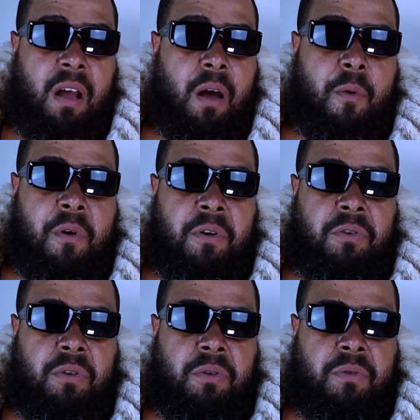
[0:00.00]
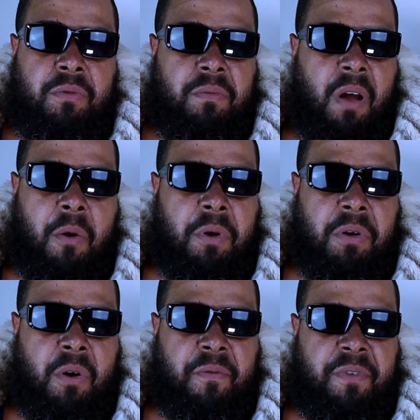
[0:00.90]
I wanna
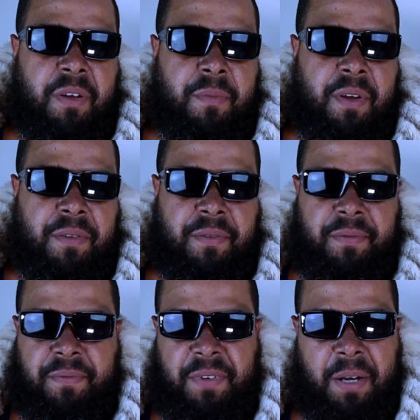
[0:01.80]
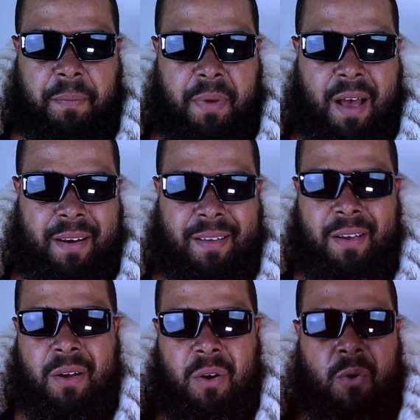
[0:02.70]
go for him either. Forget about it.
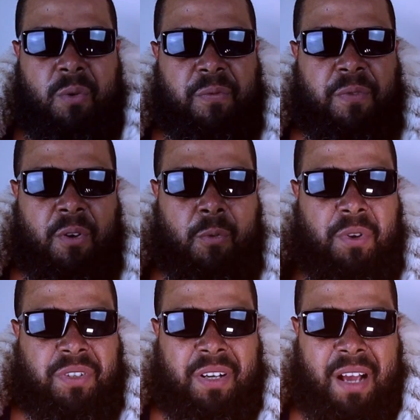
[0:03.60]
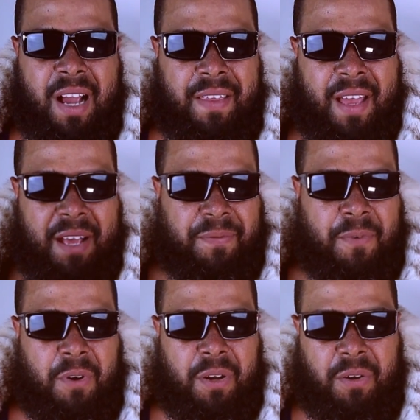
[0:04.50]
Who the fuck wants a guy that has
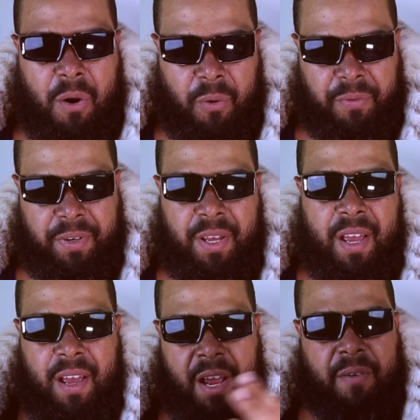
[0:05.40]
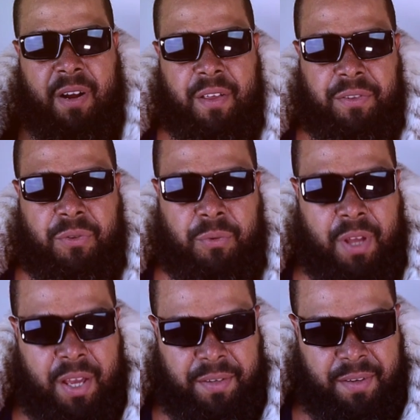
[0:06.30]
fucking COVID every other 2
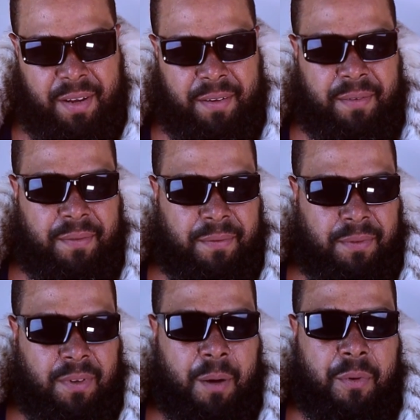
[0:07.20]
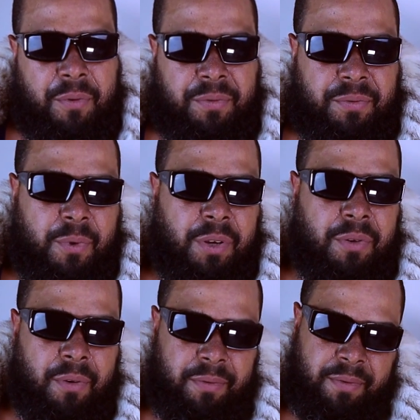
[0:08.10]
days, eh? Come on, what you
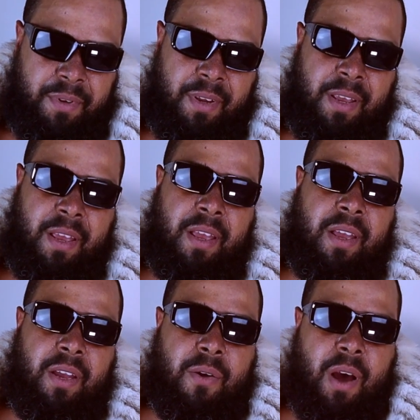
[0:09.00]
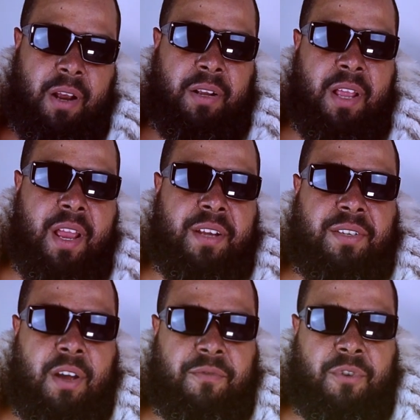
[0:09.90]
doing? You gotta clean
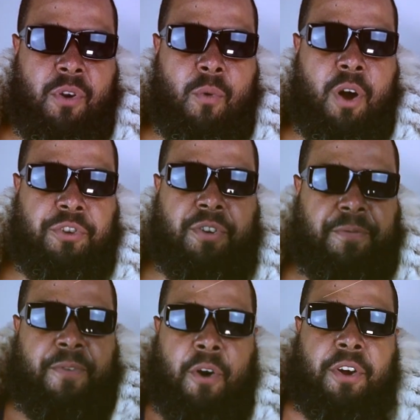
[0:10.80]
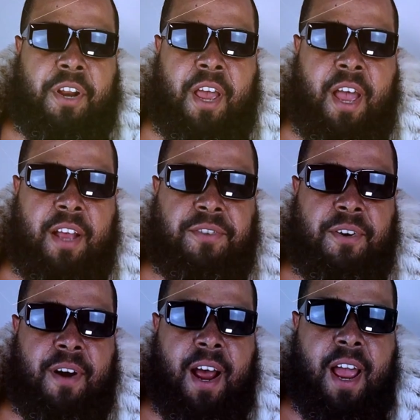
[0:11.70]
yourself, Joe. Wash your fucking hands,
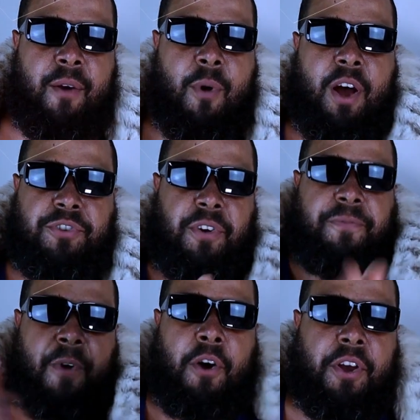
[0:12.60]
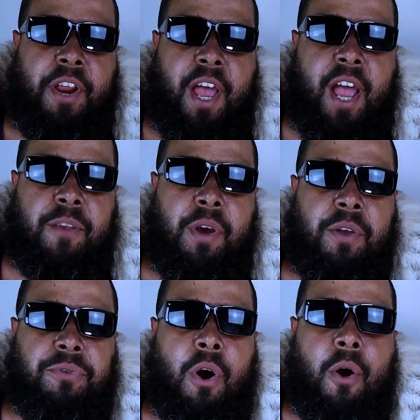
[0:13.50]
alright? Wash your fucking hands. What
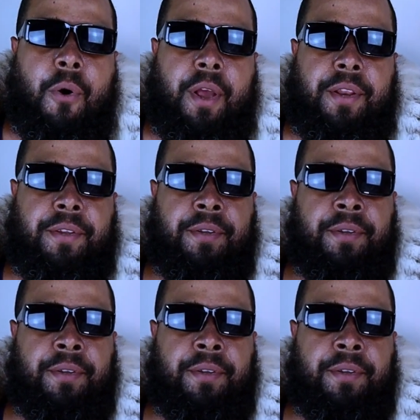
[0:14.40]
you doing?